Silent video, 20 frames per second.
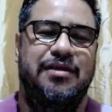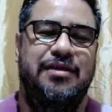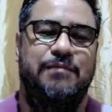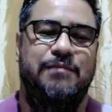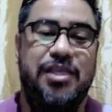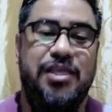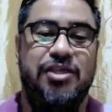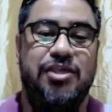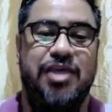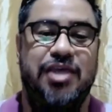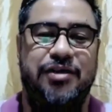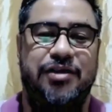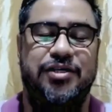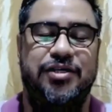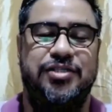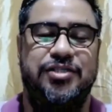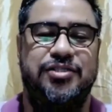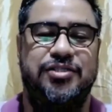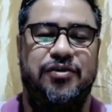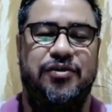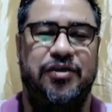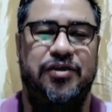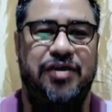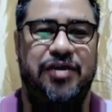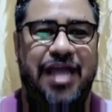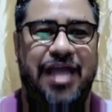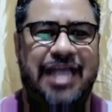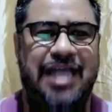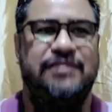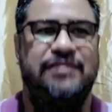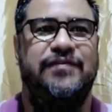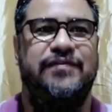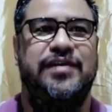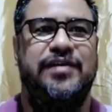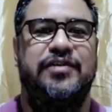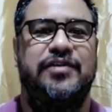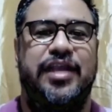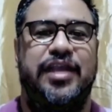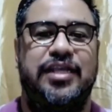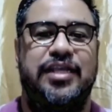be generous or ask for the
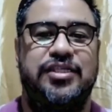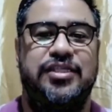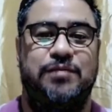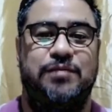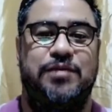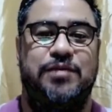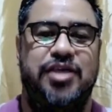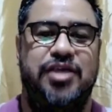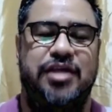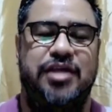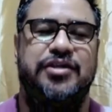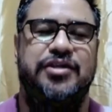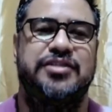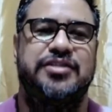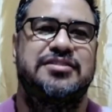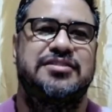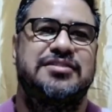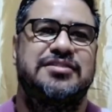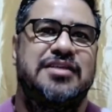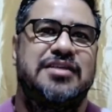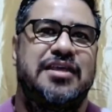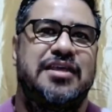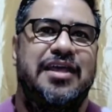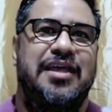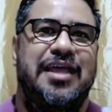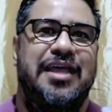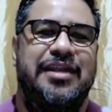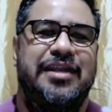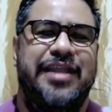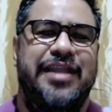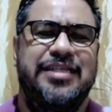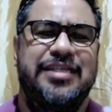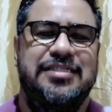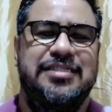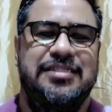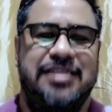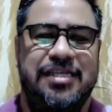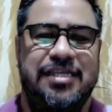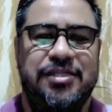grace to be generous. Next is